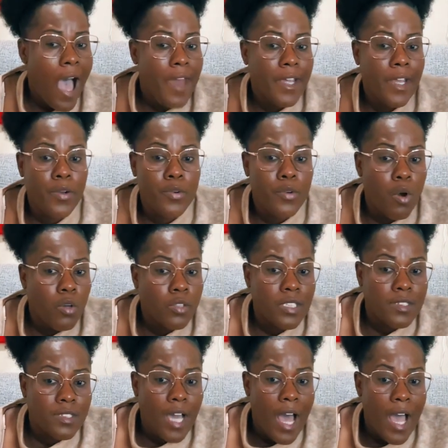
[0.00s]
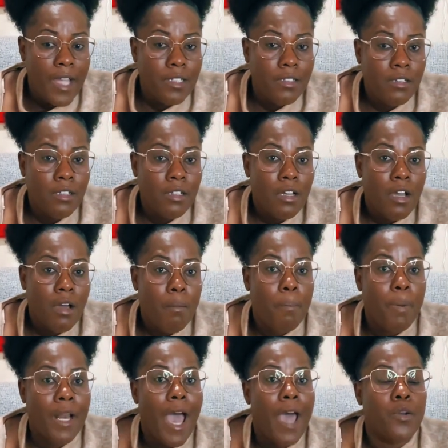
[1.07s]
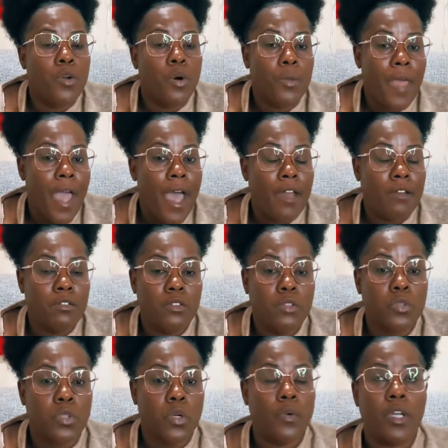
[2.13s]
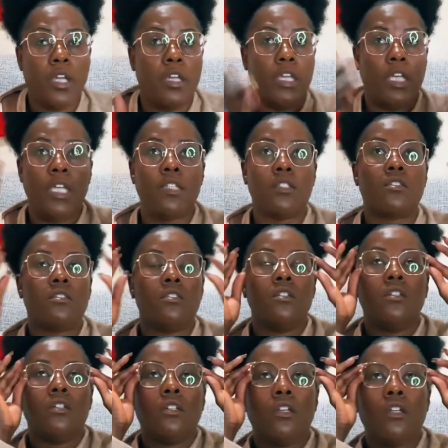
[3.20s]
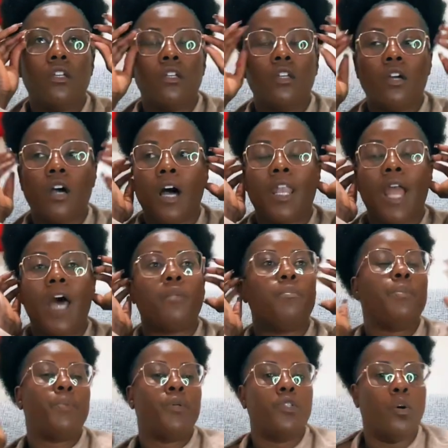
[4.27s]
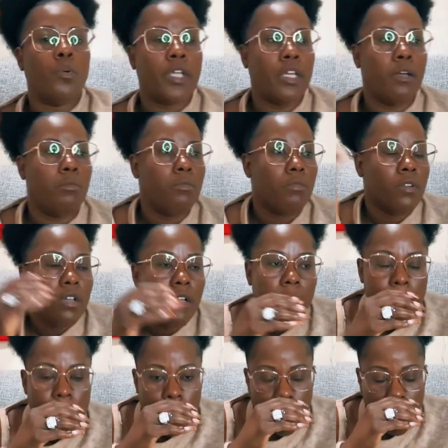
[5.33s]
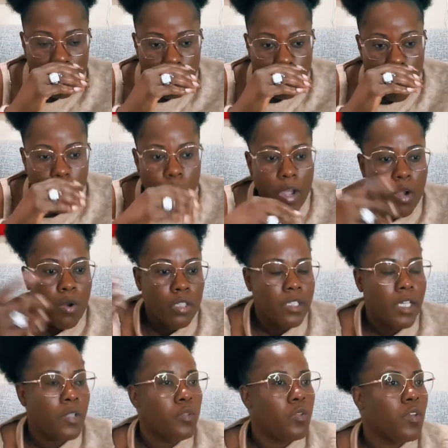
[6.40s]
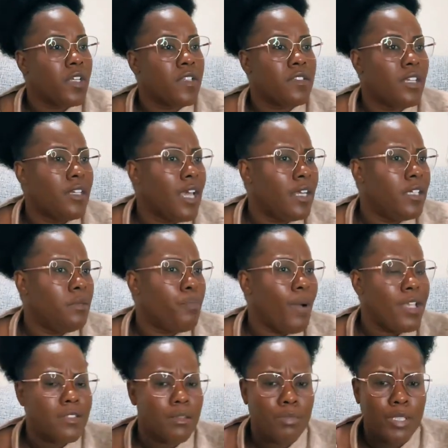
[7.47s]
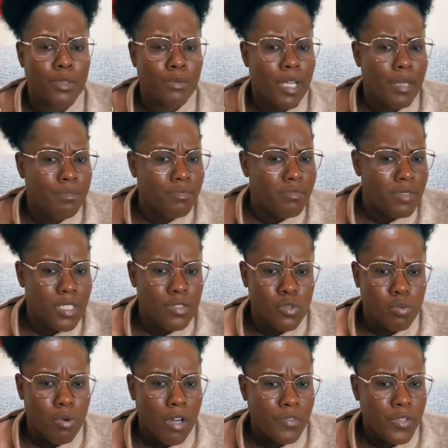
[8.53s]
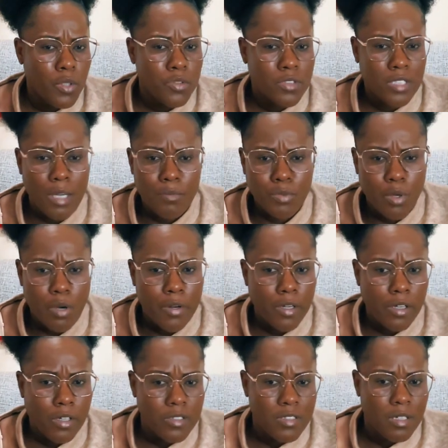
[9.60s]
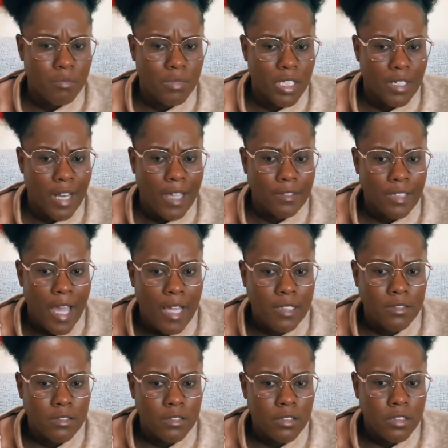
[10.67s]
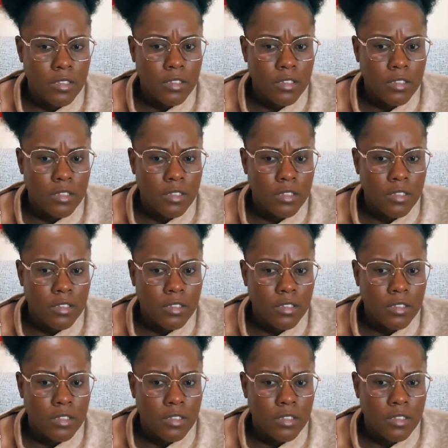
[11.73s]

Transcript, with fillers: I didn't know this guy, but I know that, you know, he's a lot of people know him. Mwenwekote, you know, they said that he possibly raped his 12 year old stepdaughter or something like that.